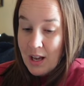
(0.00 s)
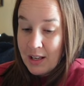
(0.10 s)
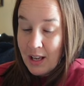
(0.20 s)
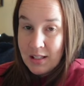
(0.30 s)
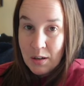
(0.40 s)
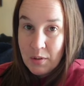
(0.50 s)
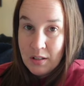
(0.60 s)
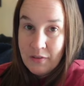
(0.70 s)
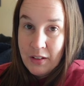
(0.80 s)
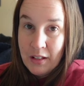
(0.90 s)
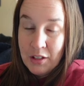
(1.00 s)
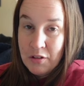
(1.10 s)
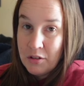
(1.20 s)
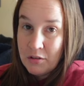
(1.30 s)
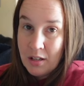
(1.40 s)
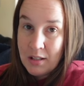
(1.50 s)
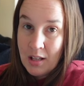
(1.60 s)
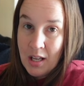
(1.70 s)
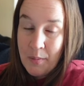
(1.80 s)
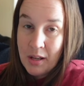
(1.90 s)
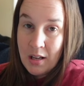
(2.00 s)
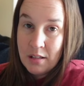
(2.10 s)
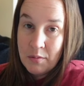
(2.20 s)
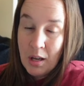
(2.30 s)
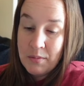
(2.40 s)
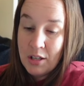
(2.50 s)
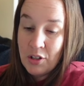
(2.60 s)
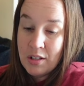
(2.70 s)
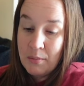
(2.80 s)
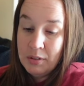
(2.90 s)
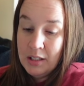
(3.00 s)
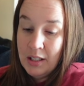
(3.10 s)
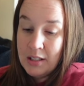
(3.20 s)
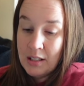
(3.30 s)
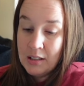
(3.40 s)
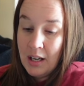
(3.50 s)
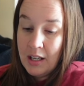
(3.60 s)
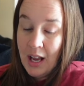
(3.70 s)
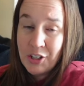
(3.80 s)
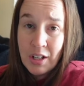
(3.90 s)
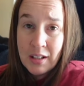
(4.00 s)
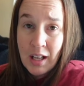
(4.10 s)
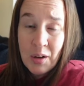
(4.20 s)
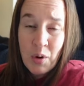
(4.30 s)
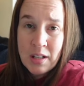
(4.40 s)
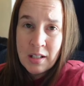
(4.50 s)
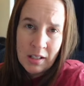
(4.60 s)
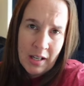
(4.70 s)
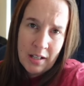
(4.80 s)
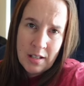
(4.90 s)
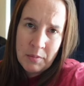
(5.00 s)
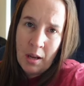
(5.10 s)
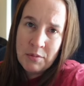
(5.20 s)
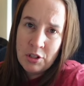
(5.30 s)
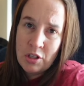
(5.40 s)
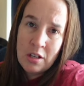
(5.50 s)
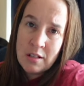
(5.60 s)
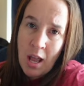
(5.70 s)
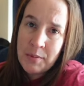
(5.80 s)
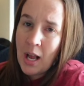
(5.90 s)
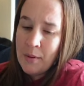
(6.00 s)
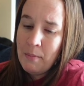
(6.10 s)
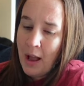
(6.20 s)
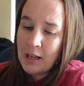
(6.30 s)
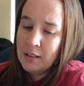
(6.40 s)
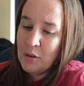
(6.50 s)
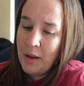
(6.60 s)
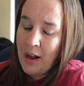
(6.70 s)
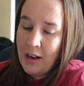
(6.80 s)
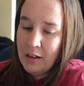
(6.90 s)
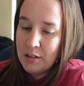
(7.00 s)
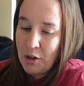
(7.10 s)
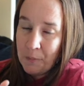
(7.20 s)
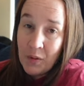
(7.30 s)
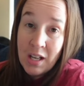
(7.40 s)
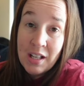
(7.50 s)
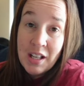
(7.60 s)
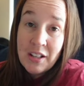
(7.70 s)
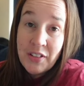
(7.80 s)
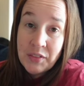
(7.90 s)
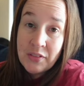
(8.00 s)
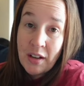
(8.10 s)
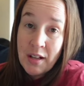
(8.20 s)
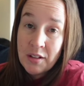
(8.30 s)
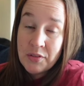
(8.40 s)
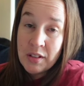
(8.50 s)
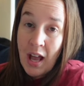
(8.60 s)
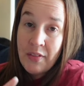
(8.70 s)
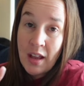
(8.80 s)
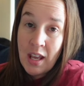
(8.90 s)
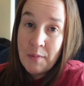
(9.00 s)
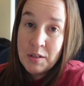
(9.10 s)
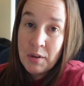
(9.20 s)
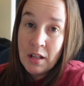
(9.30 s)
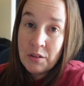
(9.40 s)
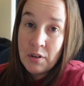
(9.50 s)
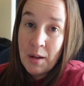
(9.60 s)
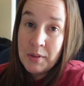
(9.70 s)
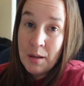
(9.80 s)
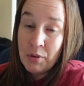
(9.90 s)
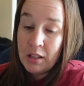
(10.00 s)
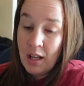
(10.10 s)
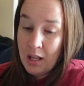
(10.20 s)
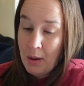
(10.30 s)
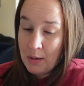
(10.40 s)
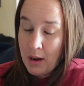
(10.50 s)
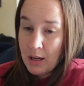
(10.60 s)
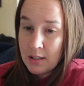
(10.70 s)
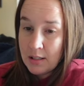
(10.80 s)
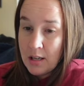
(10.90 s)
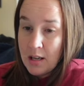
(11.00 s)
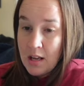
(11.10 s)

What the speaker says: I guess I wasn't feeling too stressed that day because sometimes I just completely decline. Actually, I think I was declining sometimes, and she just kept coming back a little bit higher. So $55 for that. That came to me in a ThredUp name brand handbag box.